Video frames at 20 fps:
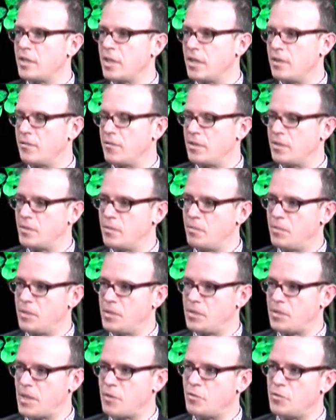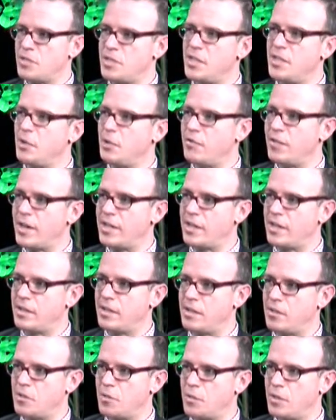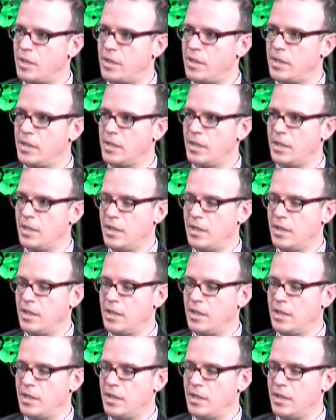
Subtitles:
kind of the southern tier of I-93,